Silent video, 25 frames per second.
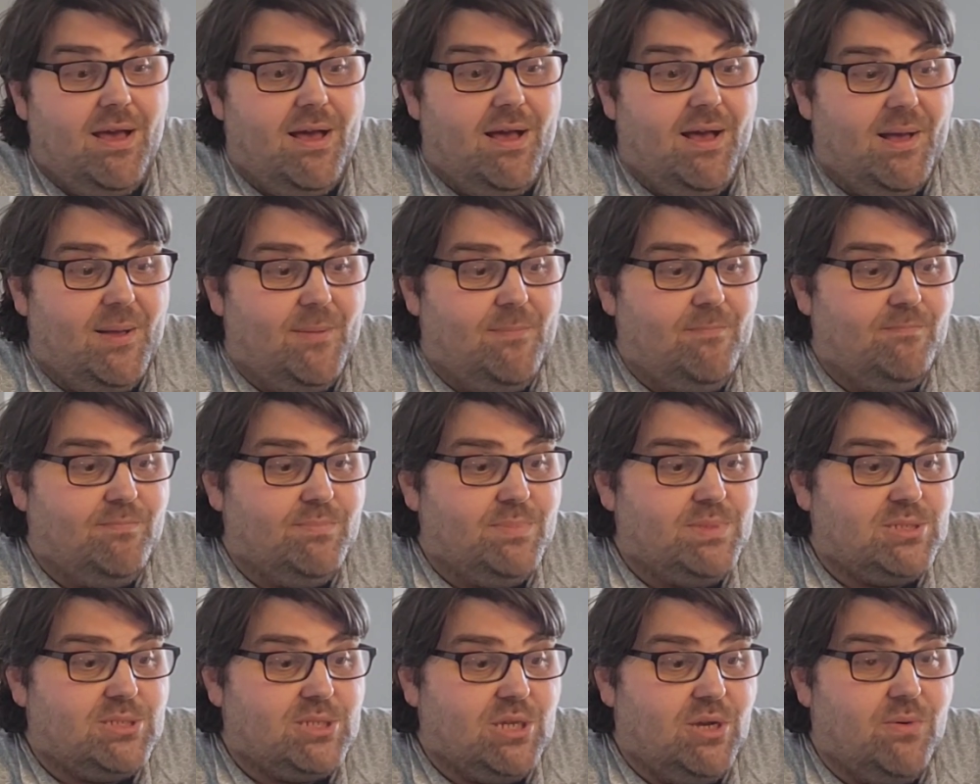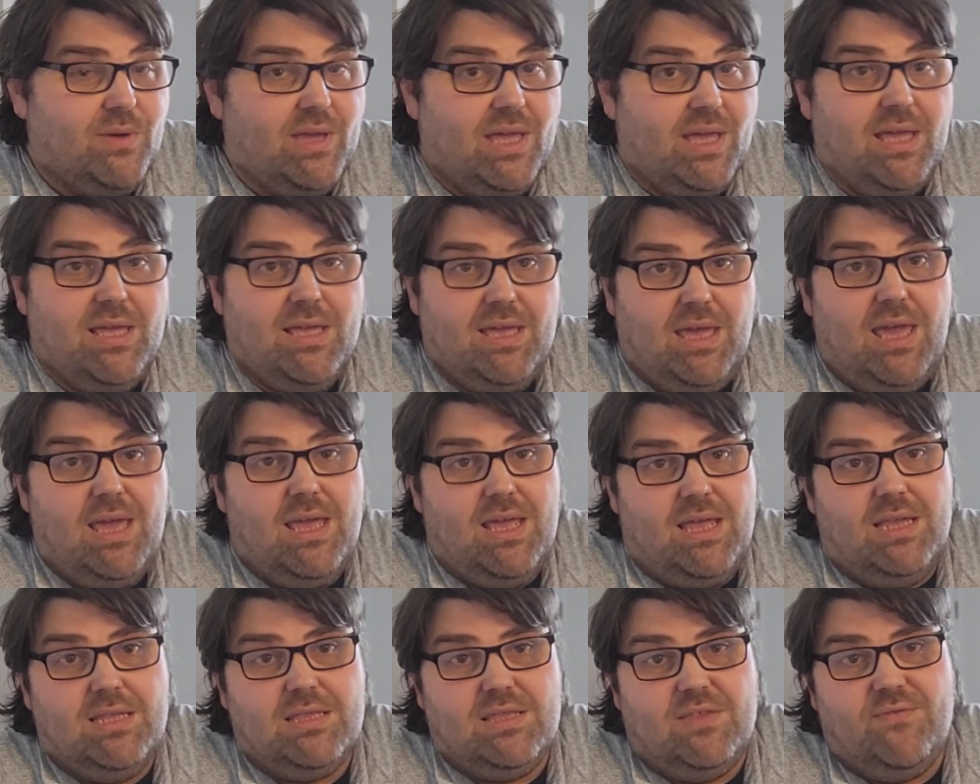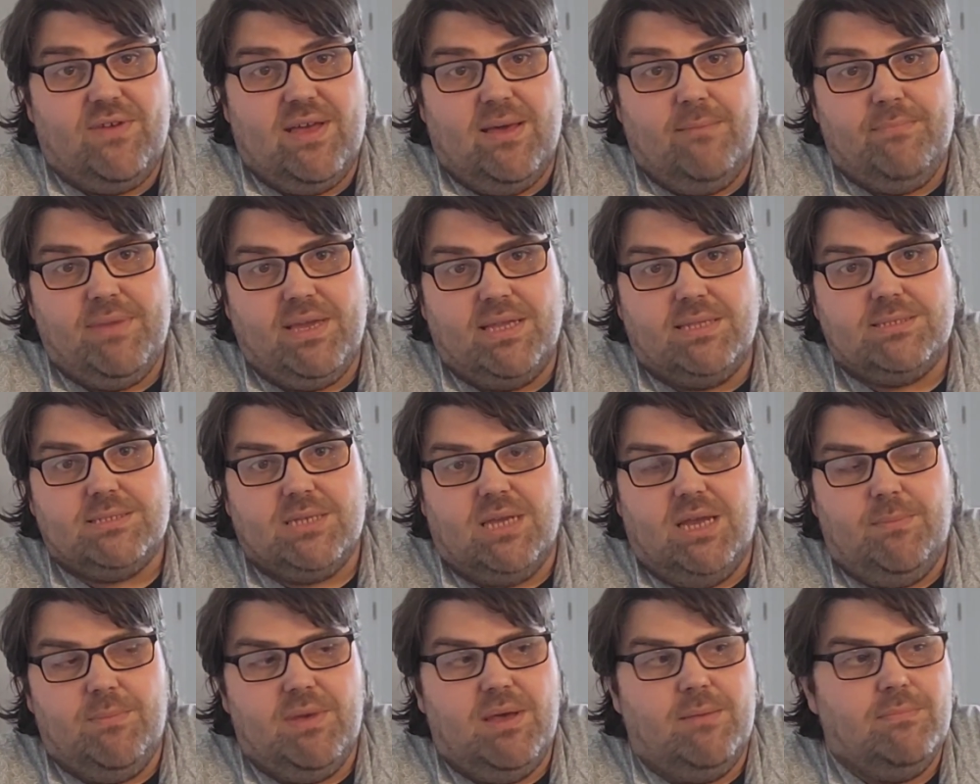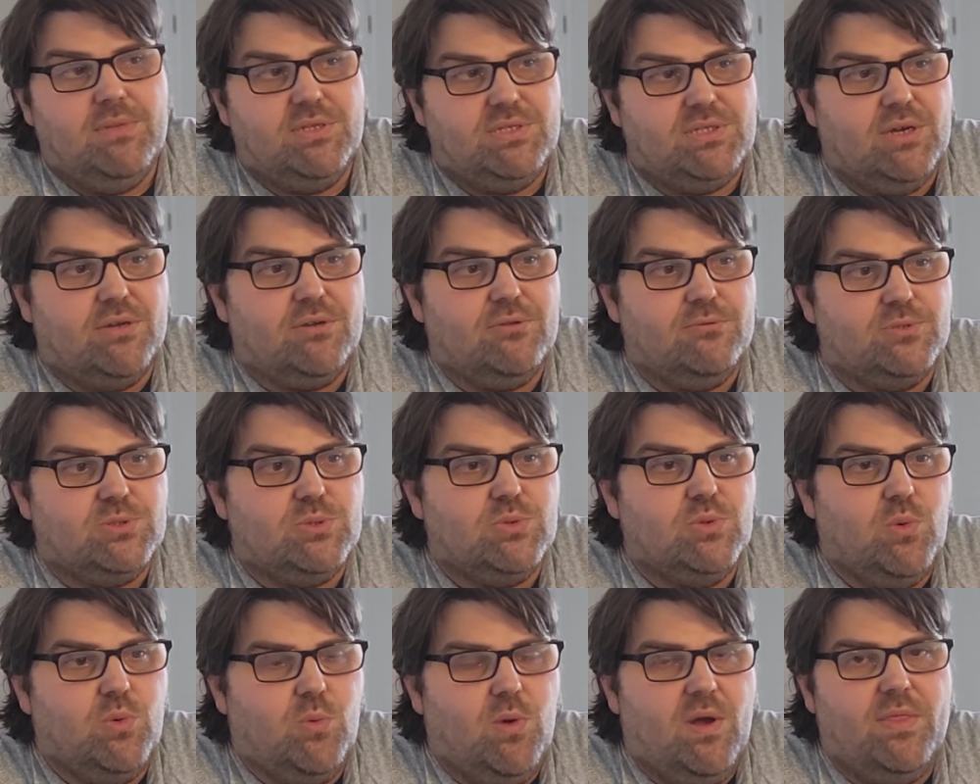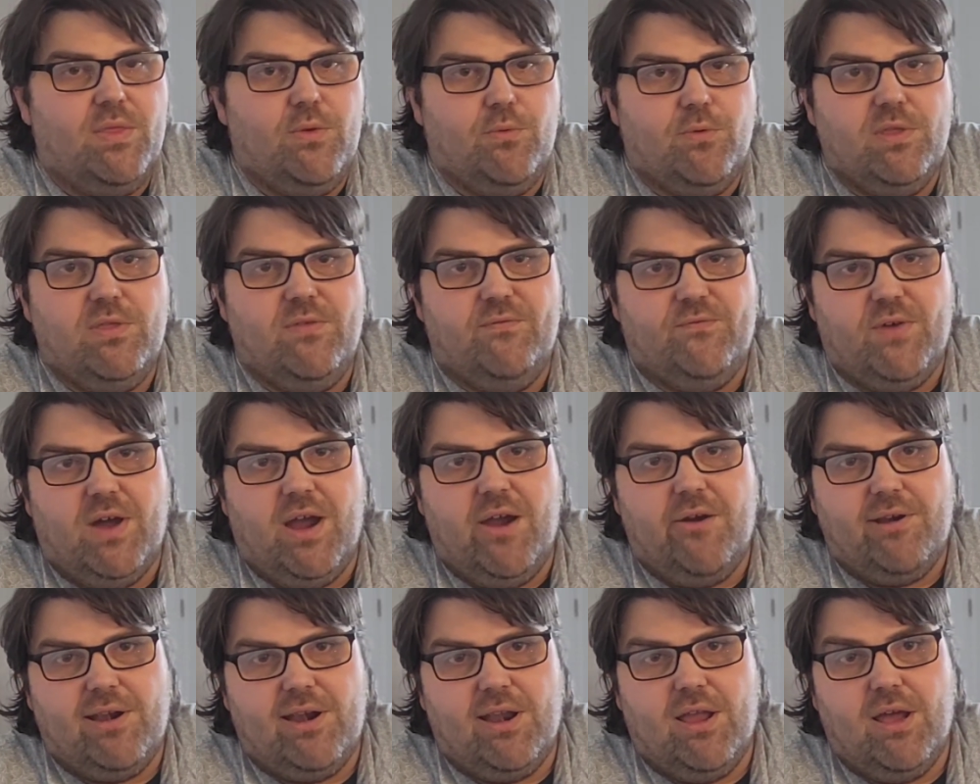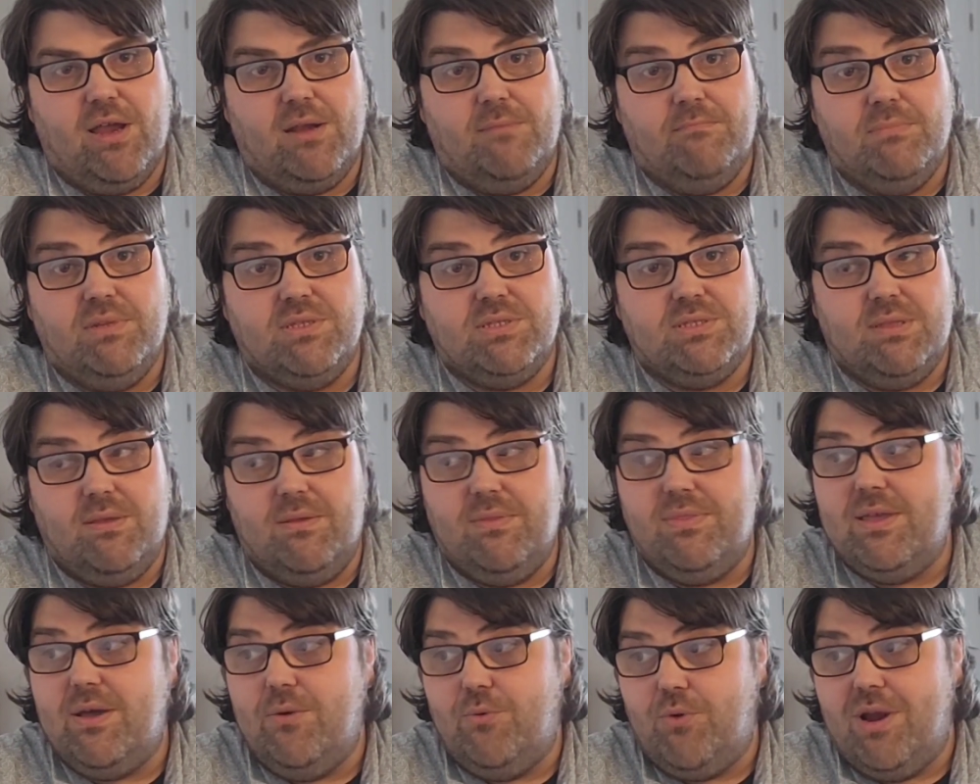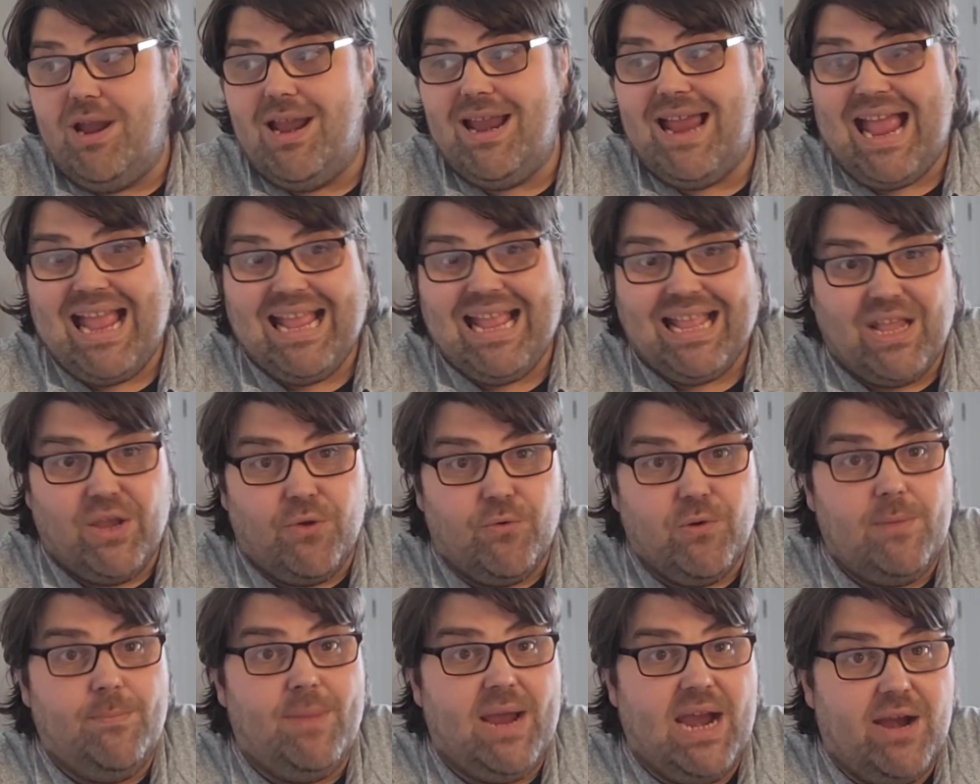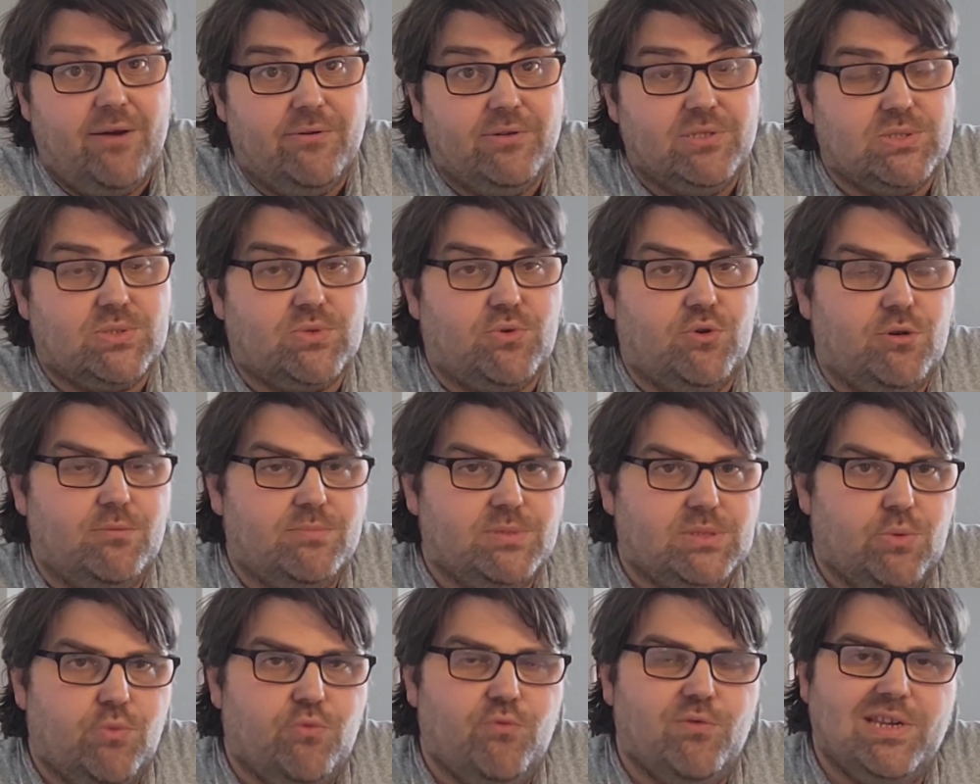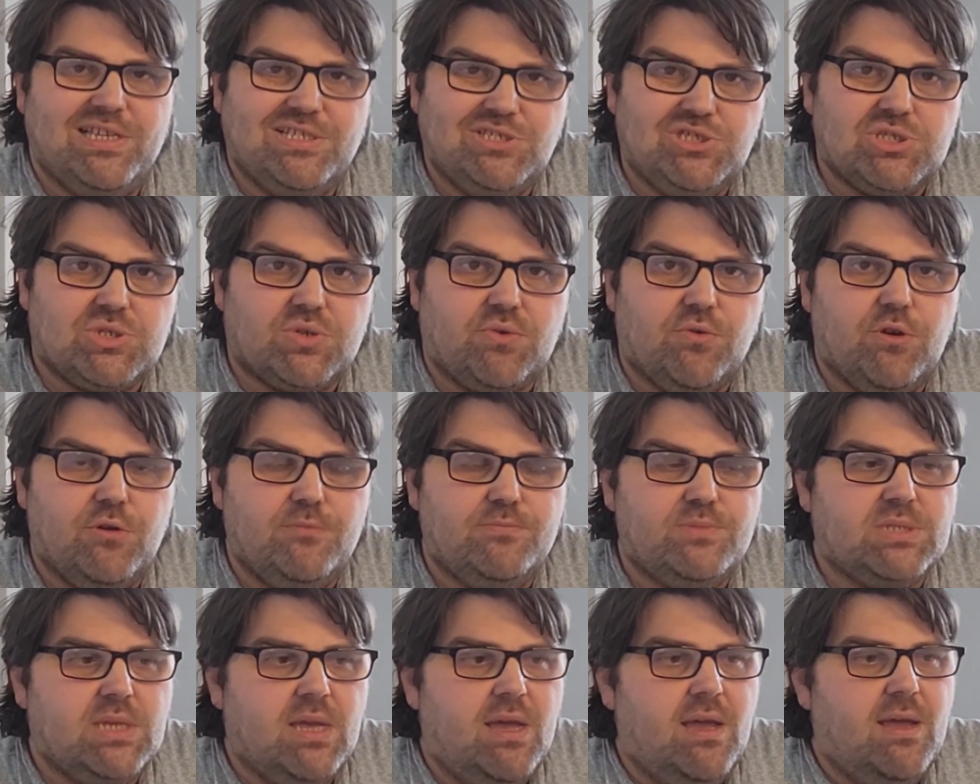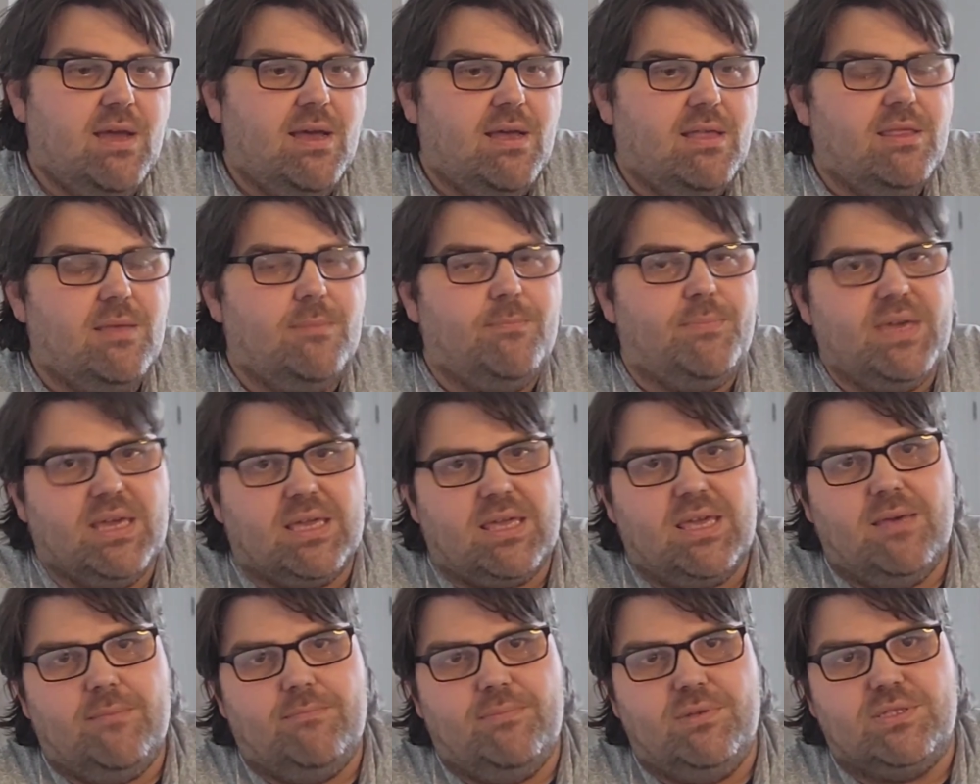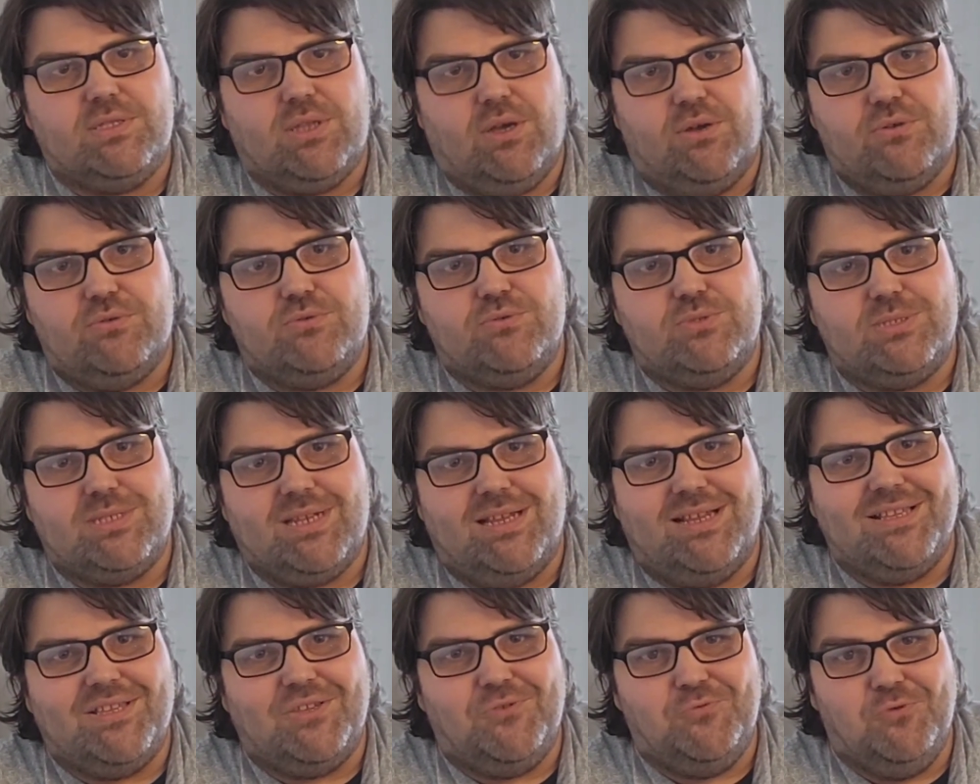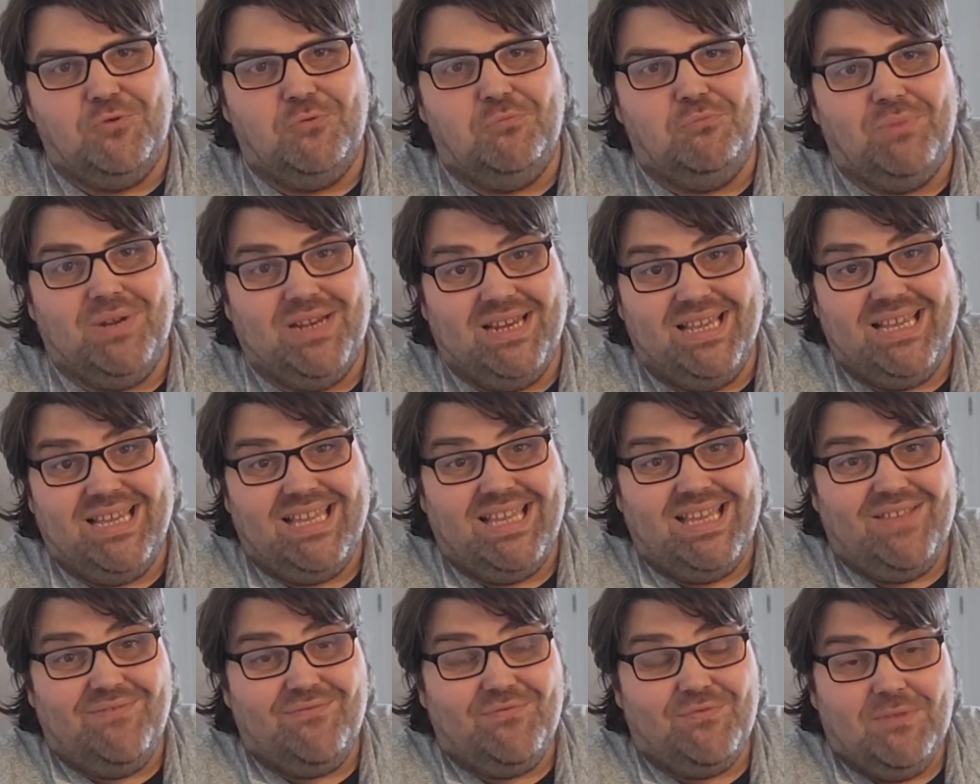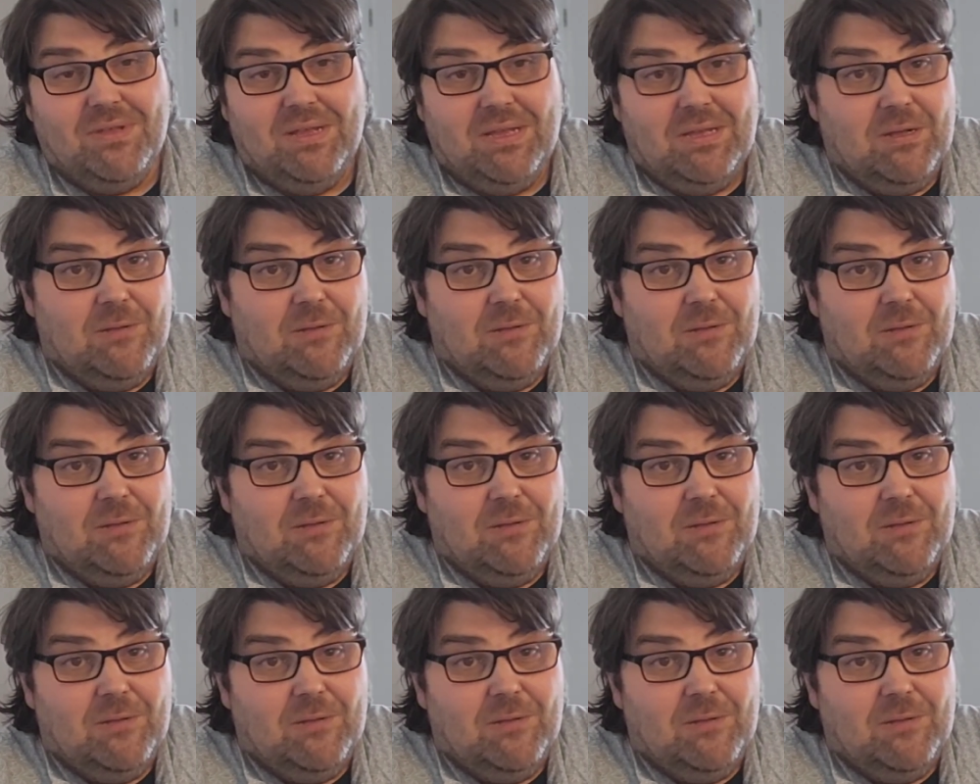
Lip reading: So it hit the fan big time, and McDonald's were the one that were in the firing line. There were angry parents groups or religious groups that picketed McDonald's like you wouldn't believe.